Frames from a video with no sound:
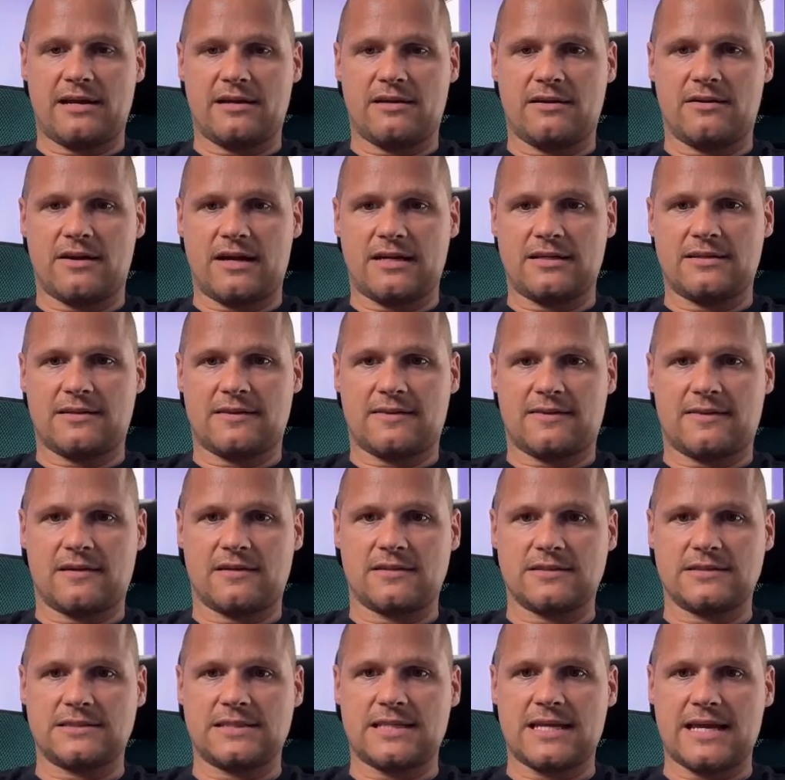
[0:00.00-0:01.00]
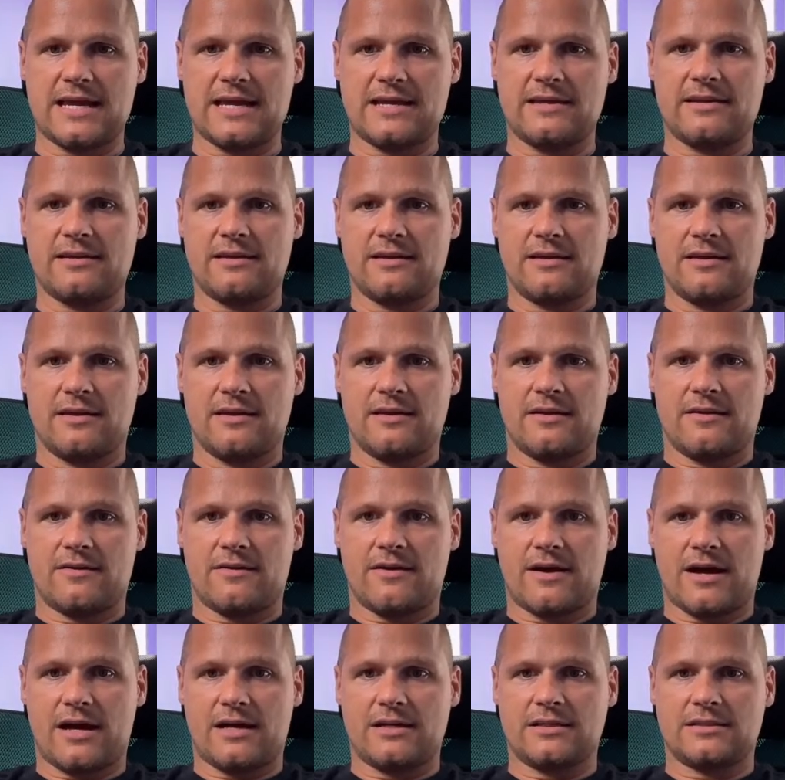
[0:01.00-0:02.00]
right? Thursday,
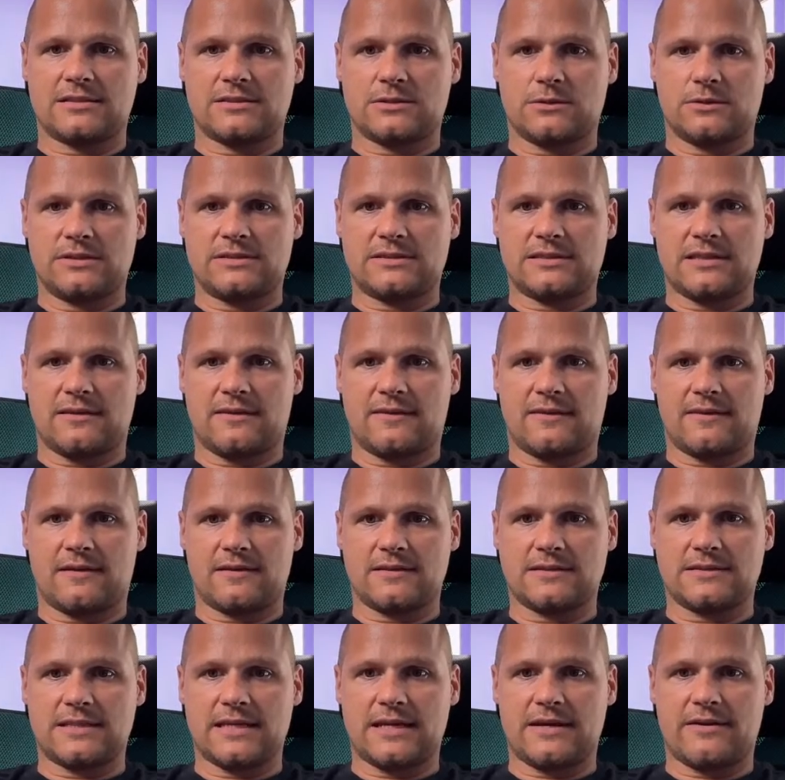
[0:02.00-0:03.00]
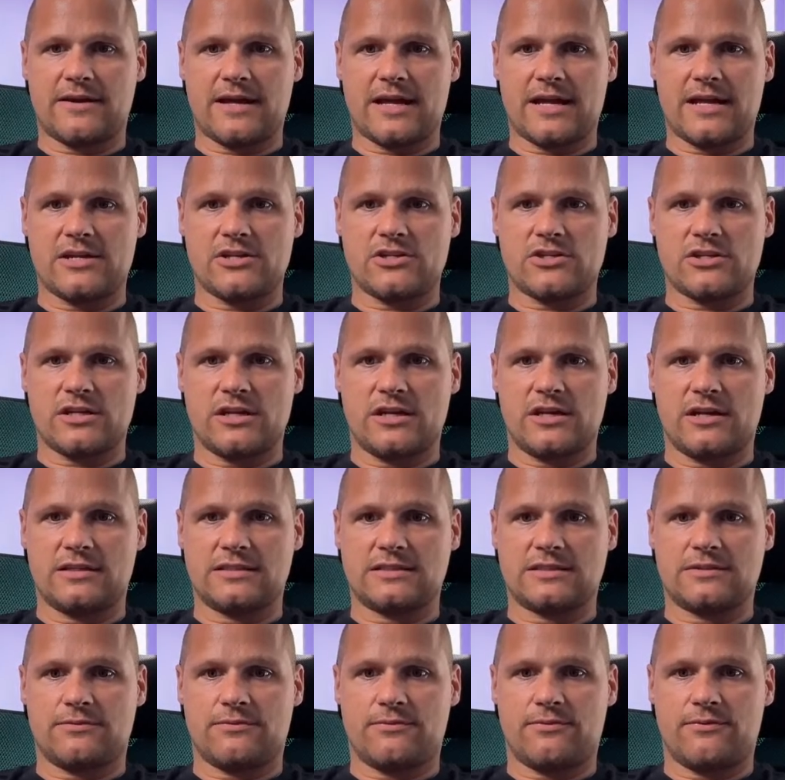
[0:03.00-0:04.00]
right? So it's a Thursday range. Here
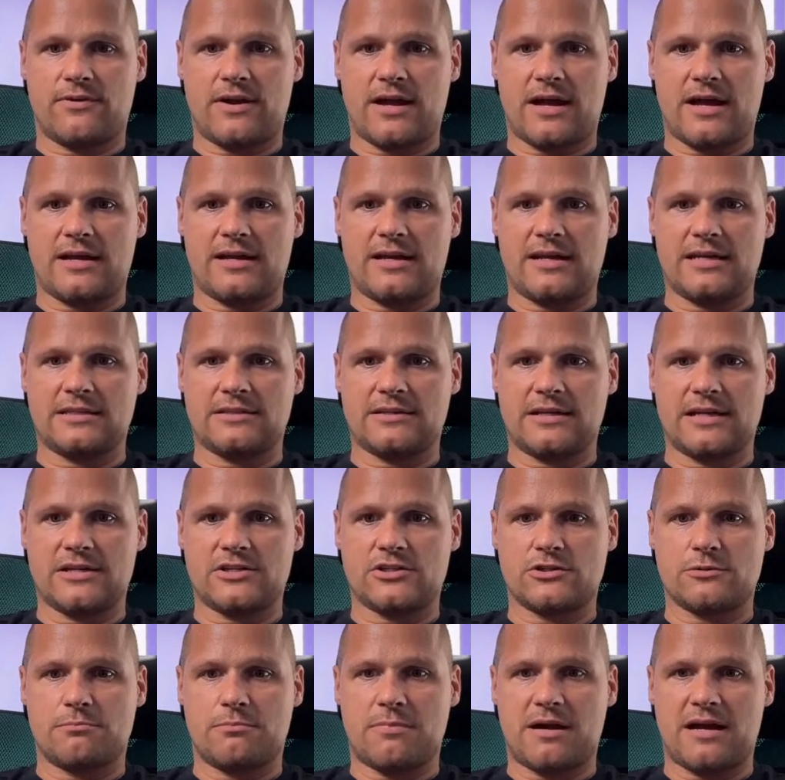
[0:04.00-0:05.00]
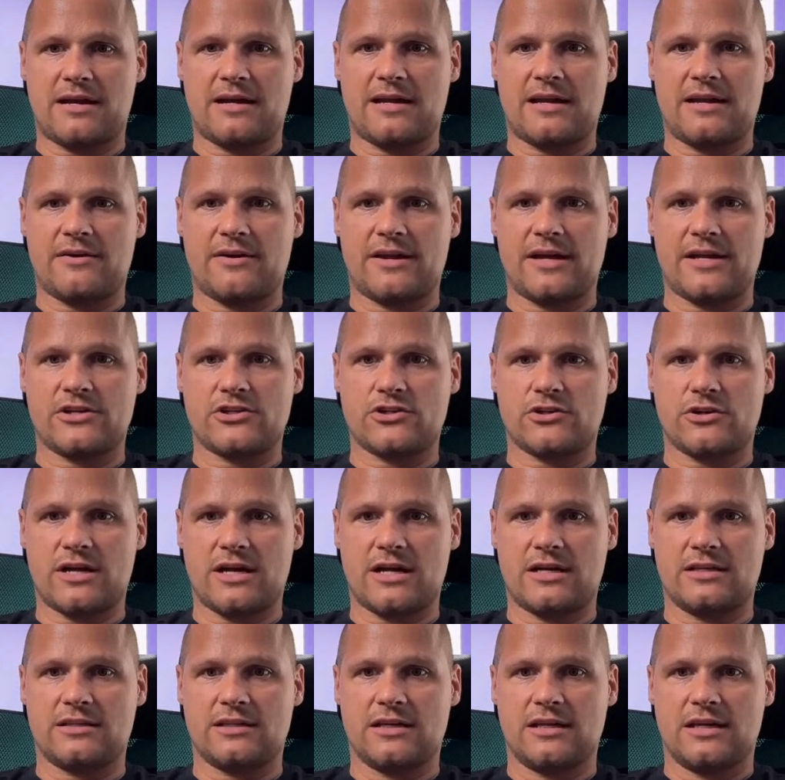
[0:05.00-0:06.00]
is a Friday range, Monday range,
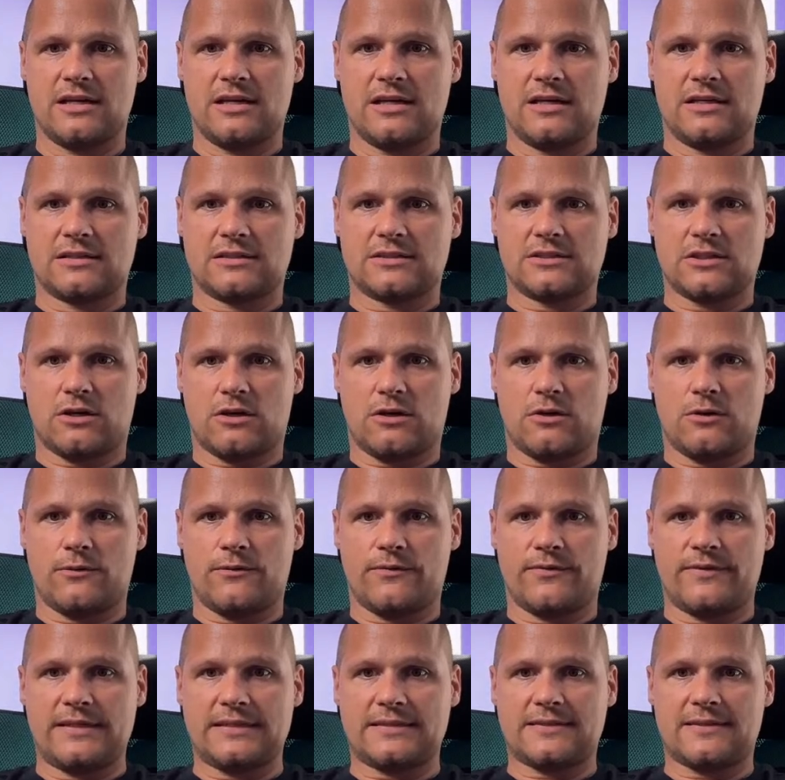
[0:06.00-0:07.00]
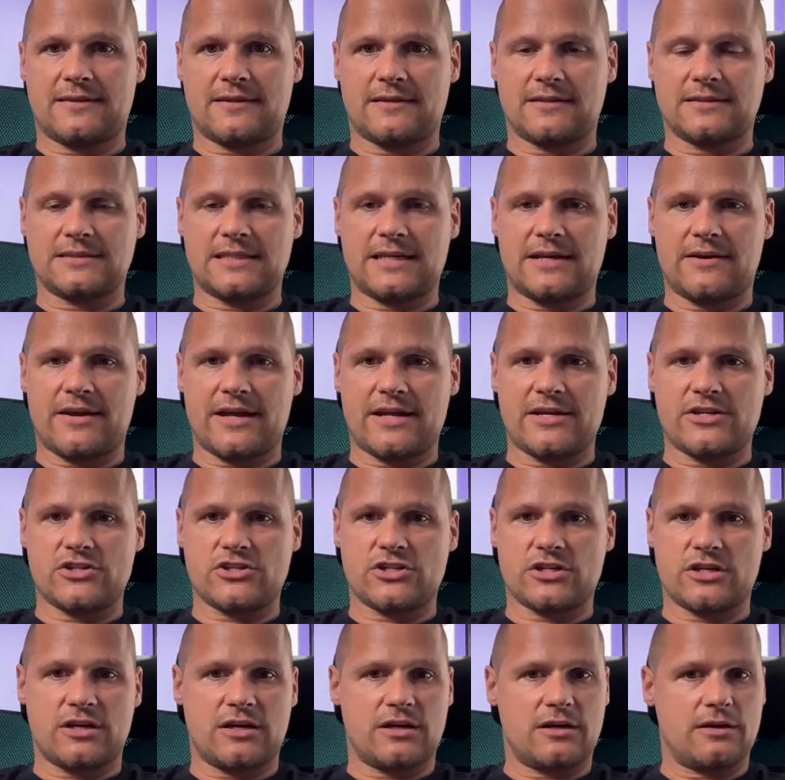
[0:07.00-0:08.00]
right? So this Thursday
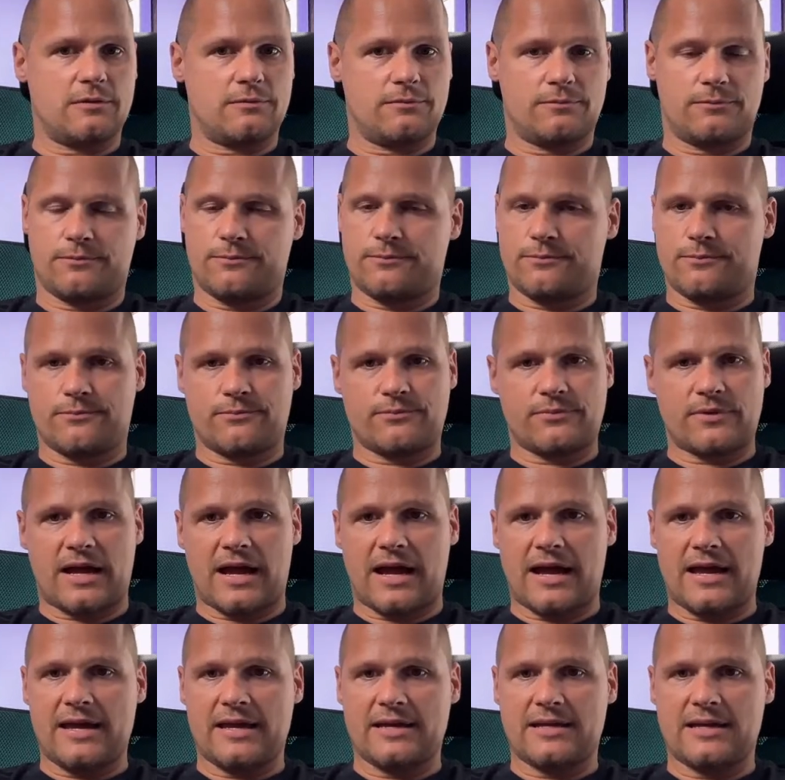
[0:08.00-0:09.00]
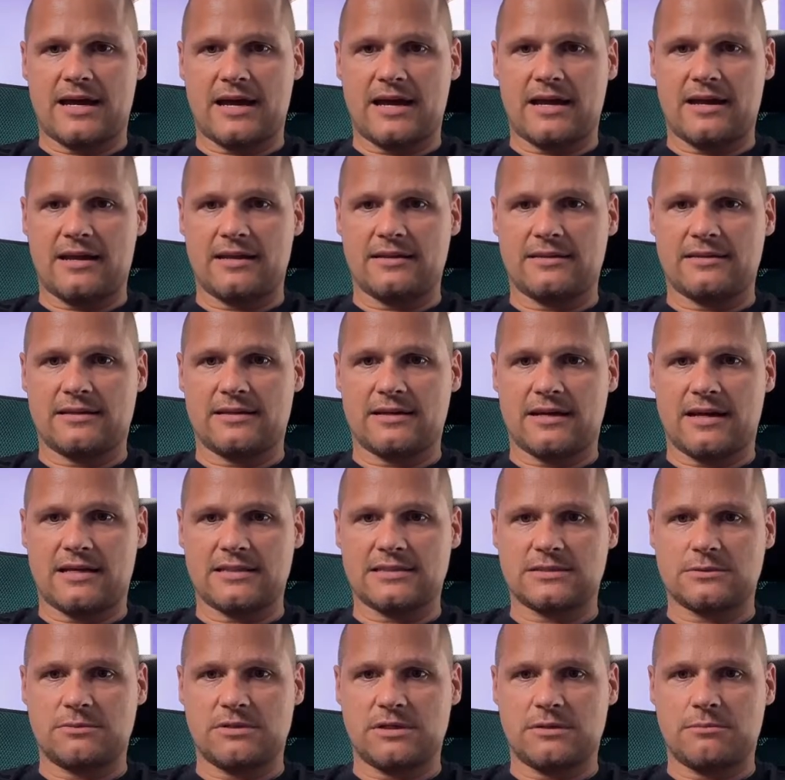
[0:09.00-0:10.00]
range I had highlighted
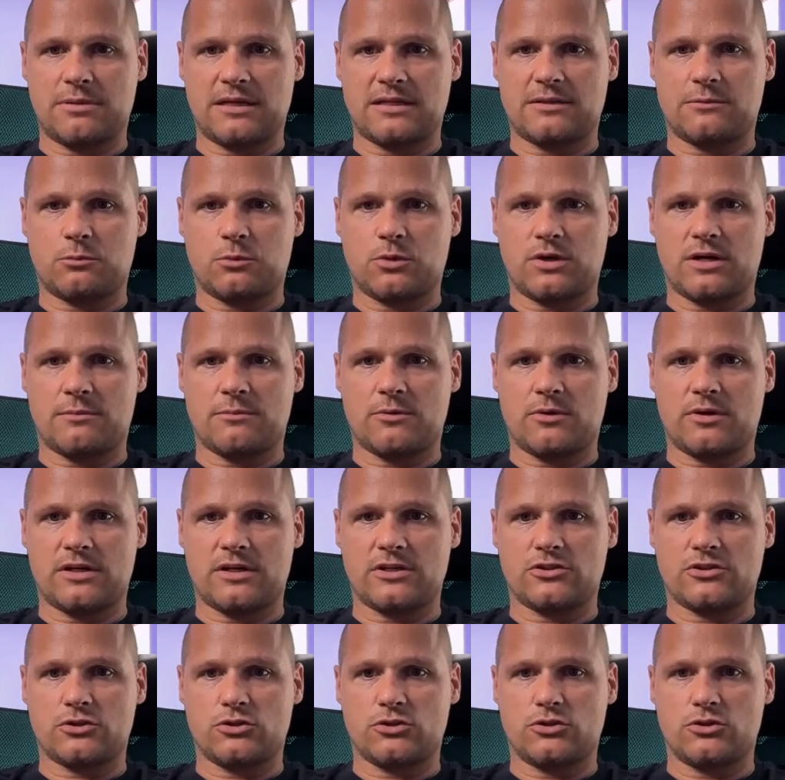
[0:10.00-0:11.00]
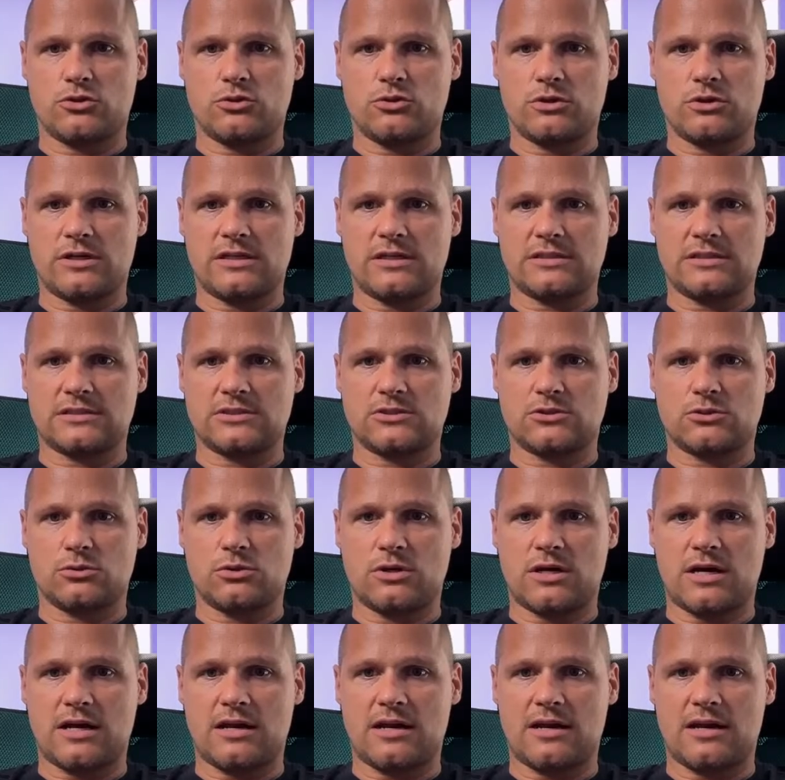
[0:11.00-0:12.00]
last week, but what I'm going to do is to
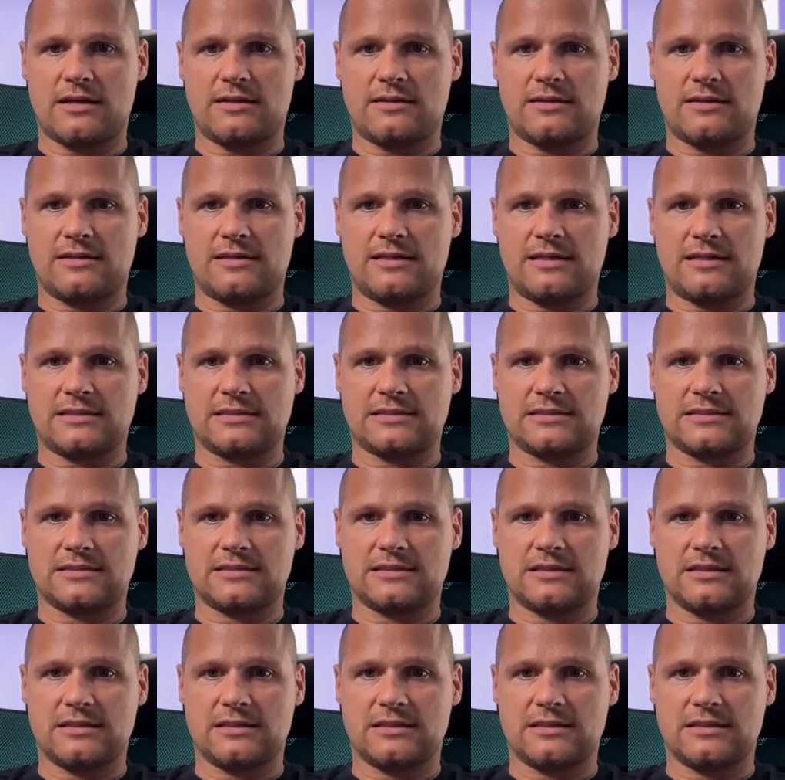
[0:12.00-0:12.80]
highlight this,